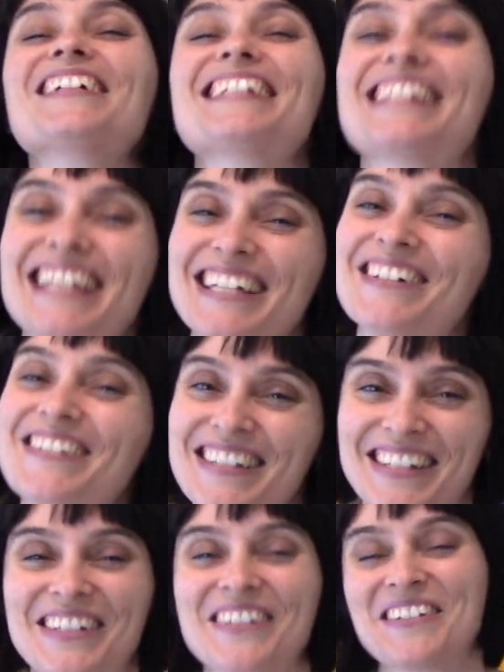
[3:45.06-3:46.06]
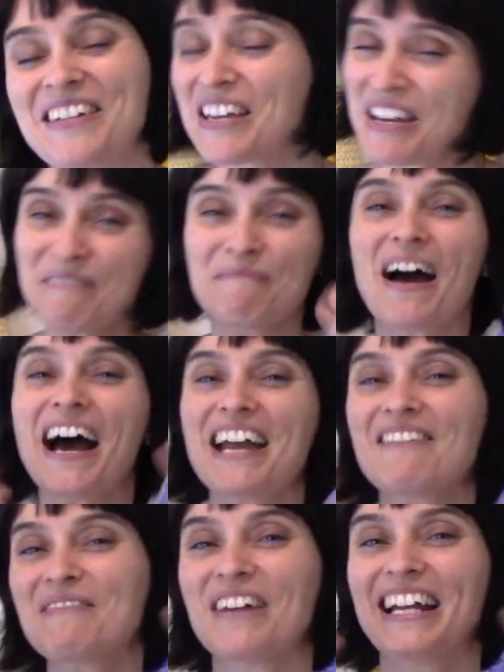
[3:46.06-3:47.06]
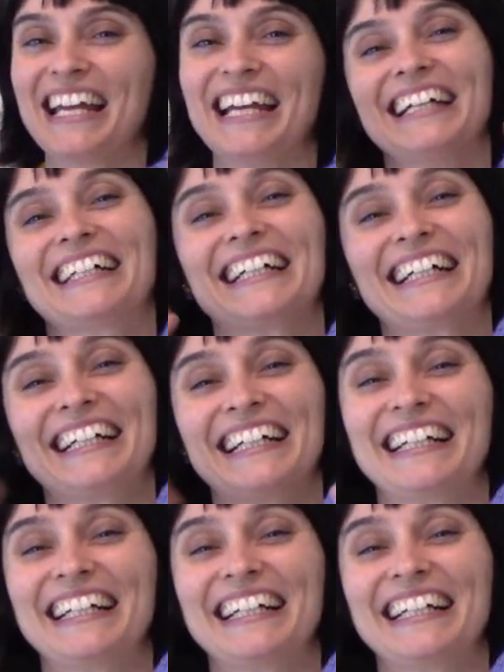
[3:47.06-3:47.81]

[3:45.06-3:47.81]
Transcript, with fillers: we'll see you soon. Bye, everybody.